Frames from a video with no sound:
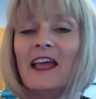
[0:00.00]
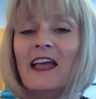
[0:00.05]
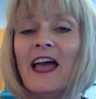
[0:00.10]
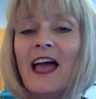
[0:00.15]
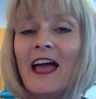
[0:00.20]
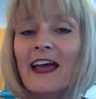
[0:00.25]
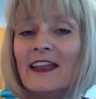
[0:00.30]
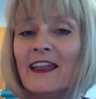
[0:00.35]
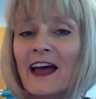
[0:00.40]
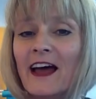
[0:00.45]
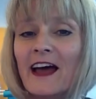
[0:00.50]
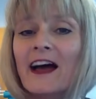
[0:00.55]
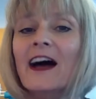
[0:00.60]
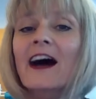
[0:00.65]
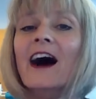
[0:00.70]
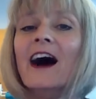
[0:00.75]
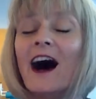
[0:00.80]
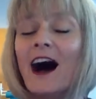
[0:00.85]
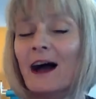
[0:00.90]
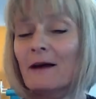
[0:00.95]
and
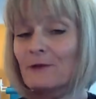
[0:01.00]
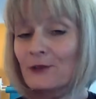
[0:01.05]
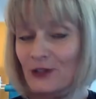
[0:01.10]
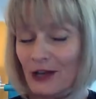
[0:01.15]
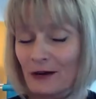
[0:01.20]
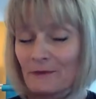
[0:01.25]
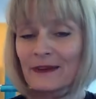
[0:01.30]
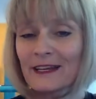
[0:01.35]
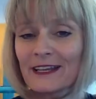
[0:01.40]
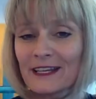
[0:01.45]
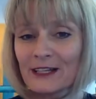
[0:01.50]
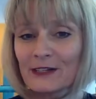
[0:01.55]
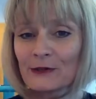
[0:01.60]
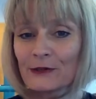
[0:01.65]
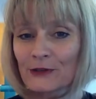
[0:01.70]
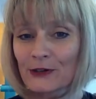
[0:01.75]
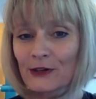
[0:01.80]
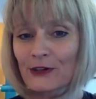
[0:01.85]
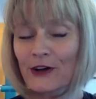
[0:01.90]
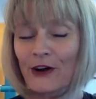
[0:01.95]
I'm jumping into
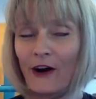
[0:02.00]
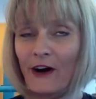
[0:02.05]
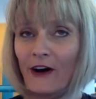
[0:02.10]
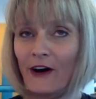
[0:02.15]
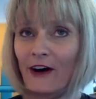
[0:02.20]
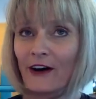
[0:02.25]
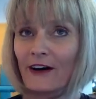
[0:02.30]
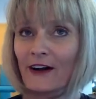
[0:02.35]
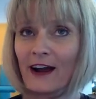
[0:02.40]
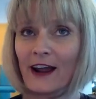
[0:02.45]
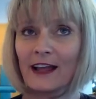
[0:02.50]
the car,